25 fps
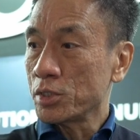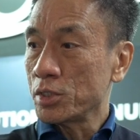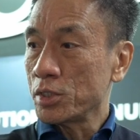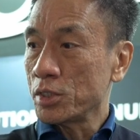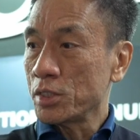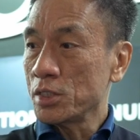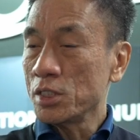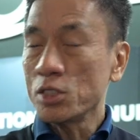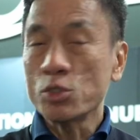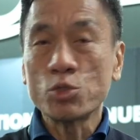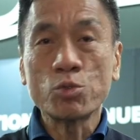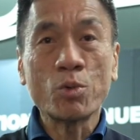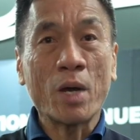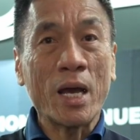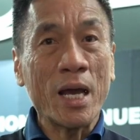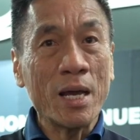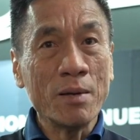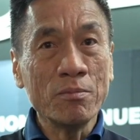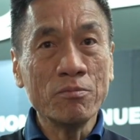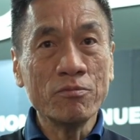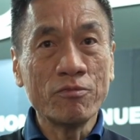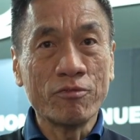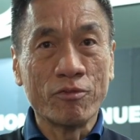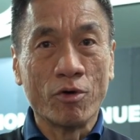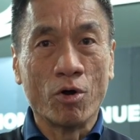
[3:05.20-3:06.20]
the E2
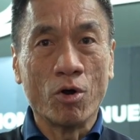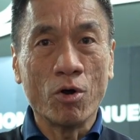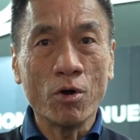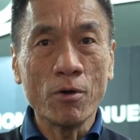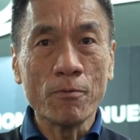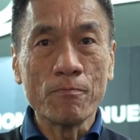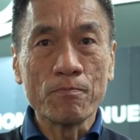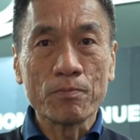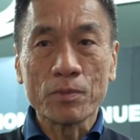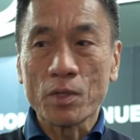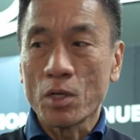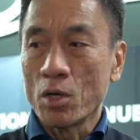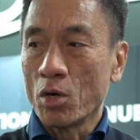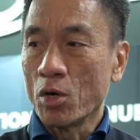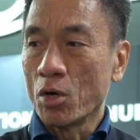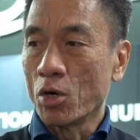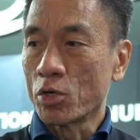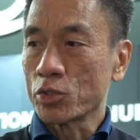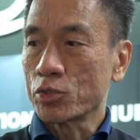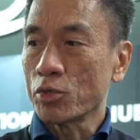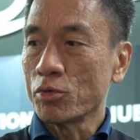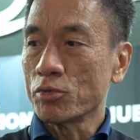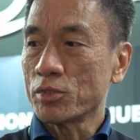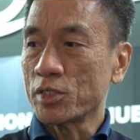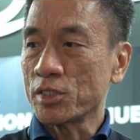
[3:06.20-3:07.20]
M4,
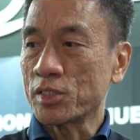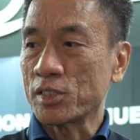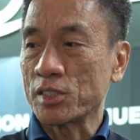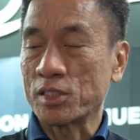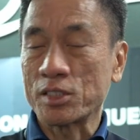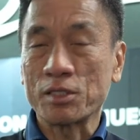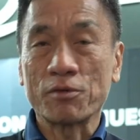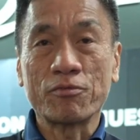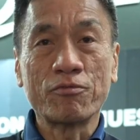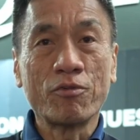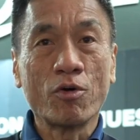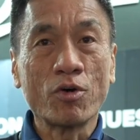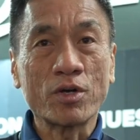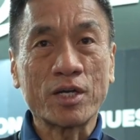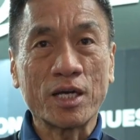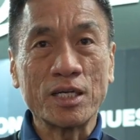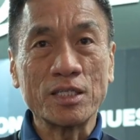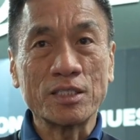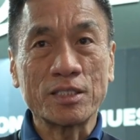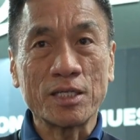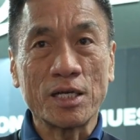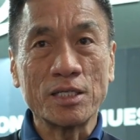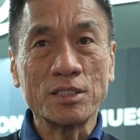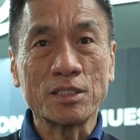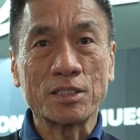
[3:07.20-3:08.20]
although this is a
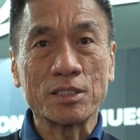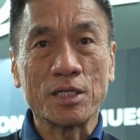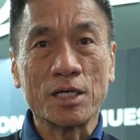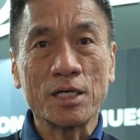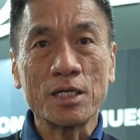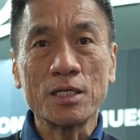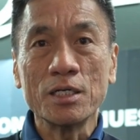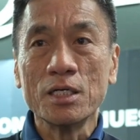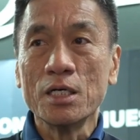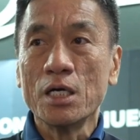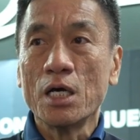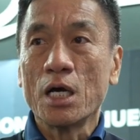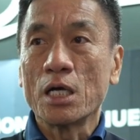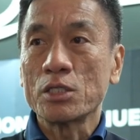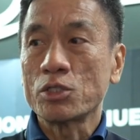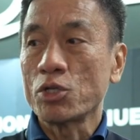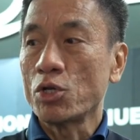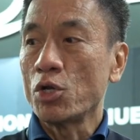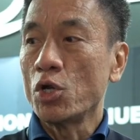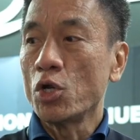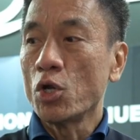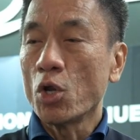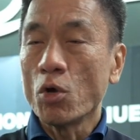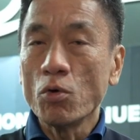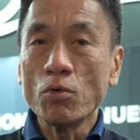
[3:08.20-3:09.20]
4K sensor,
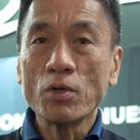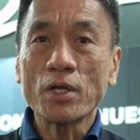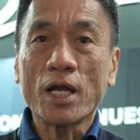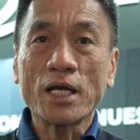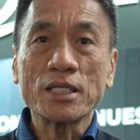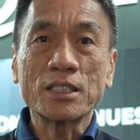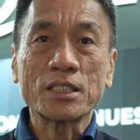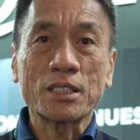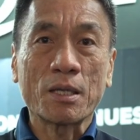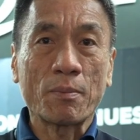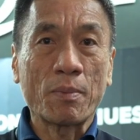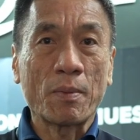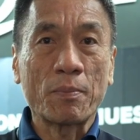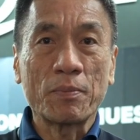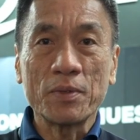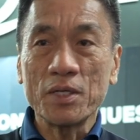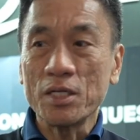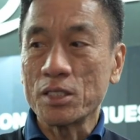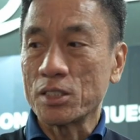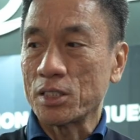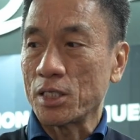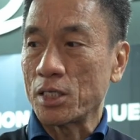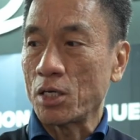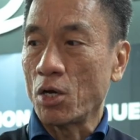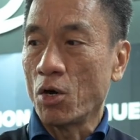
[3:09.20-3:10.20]
the low light
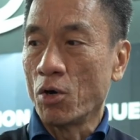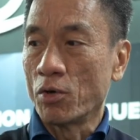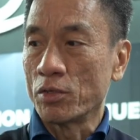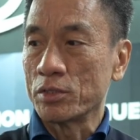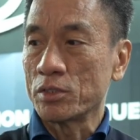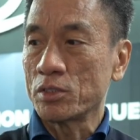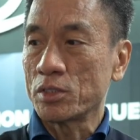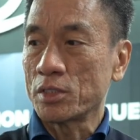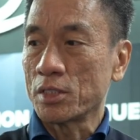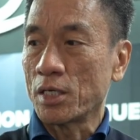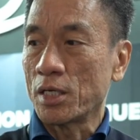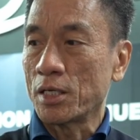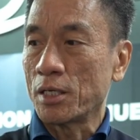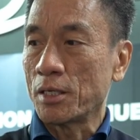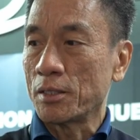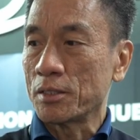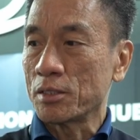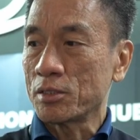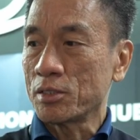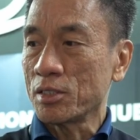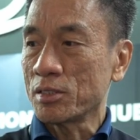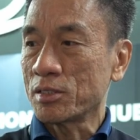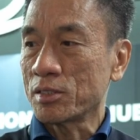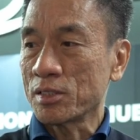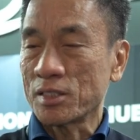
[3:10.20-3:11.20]
capability on
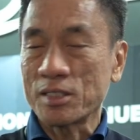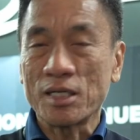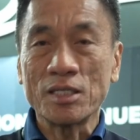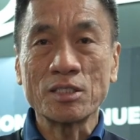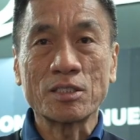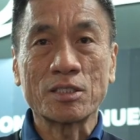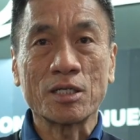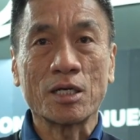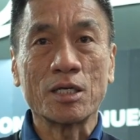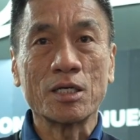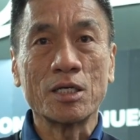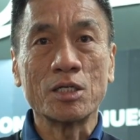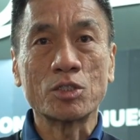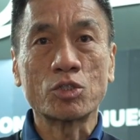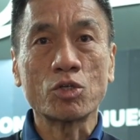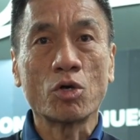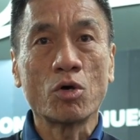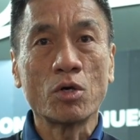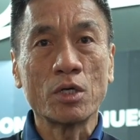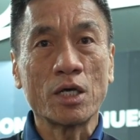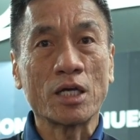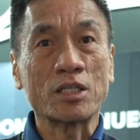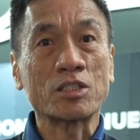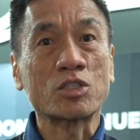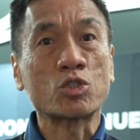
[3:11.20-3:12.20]
this sensor is
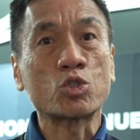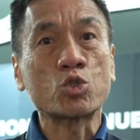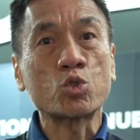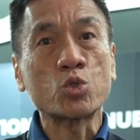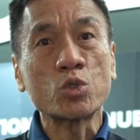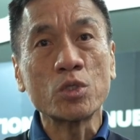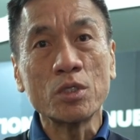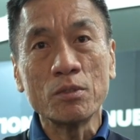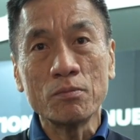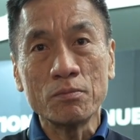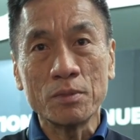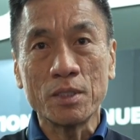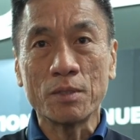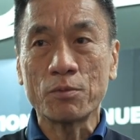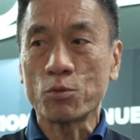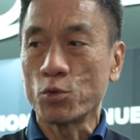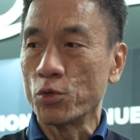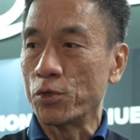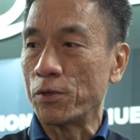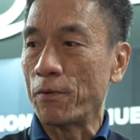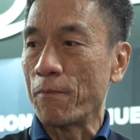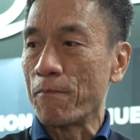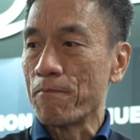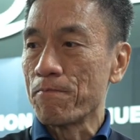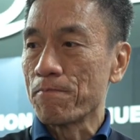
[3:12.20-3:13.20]
extremely
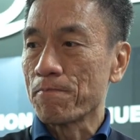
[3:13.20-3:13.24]
good.